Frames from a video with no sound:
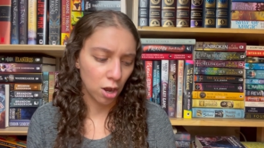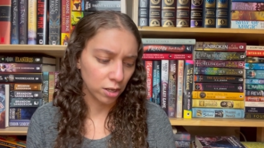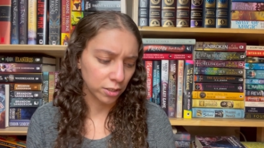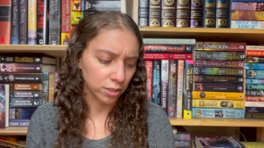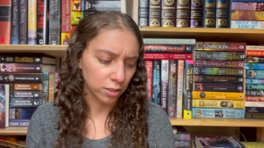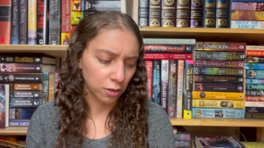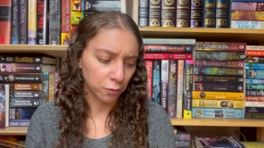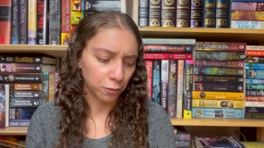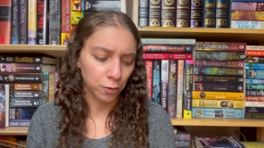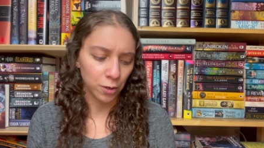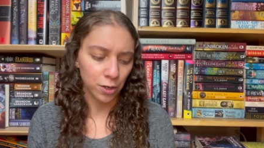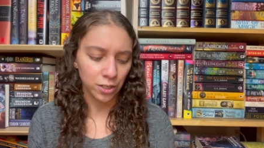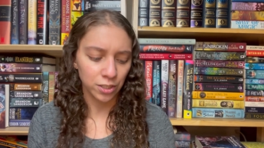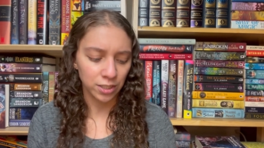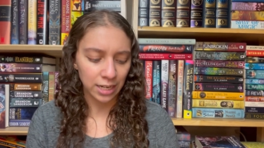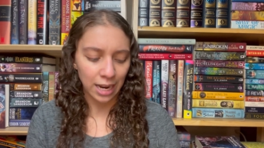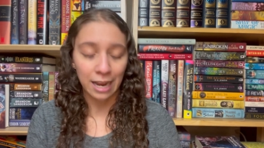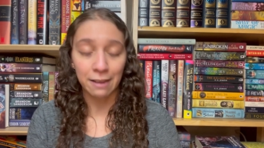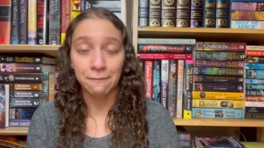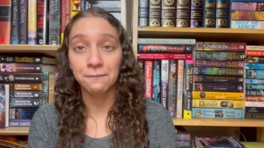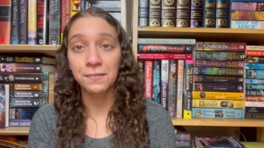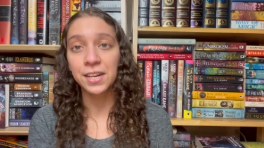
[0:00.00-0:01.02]
So first,
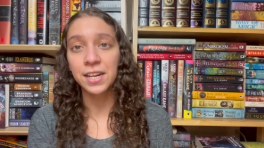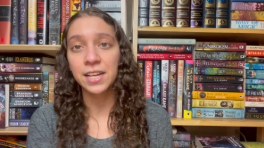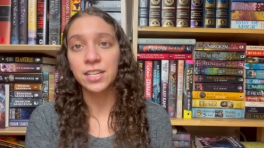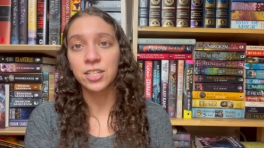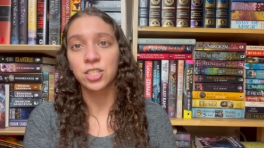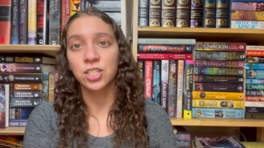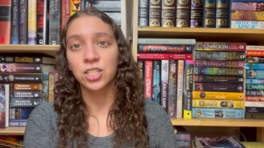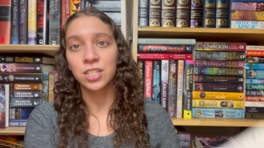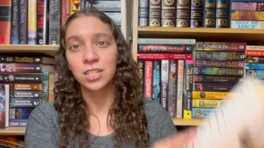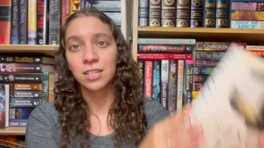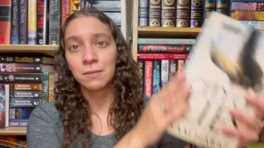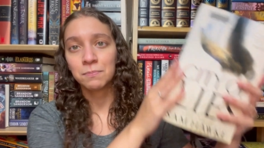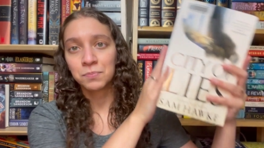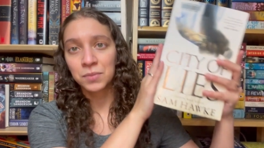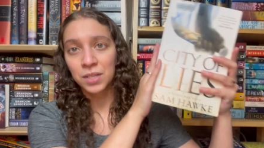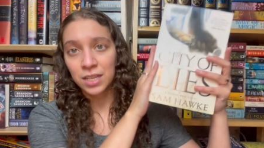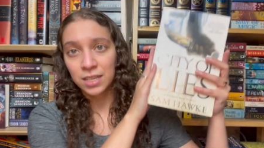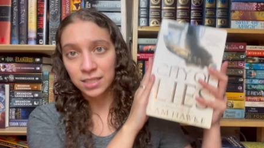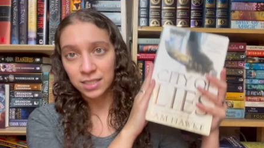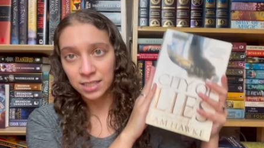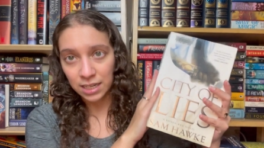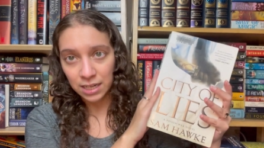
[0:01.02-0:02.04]
I finished
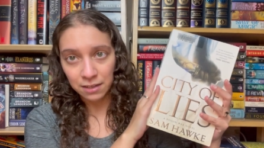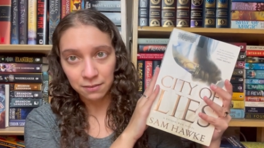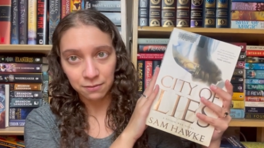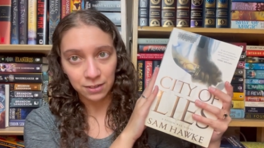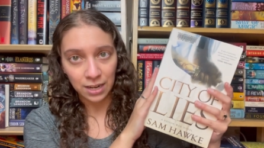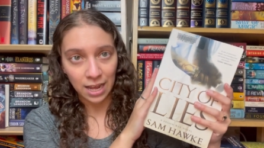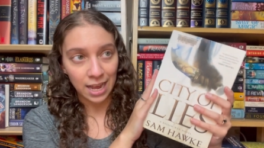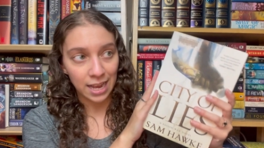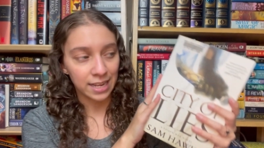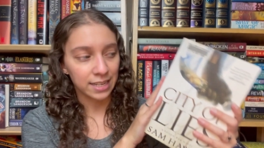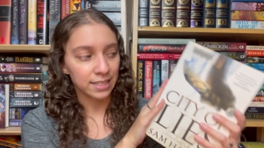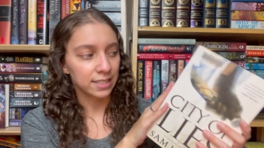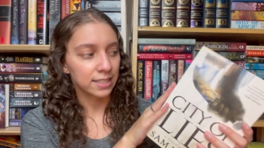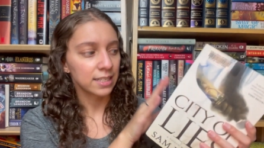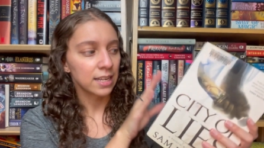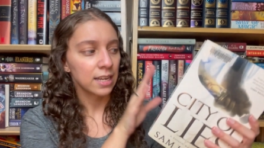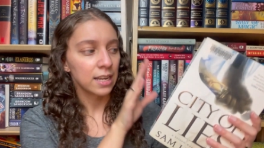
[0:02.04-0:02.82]
City of Lies.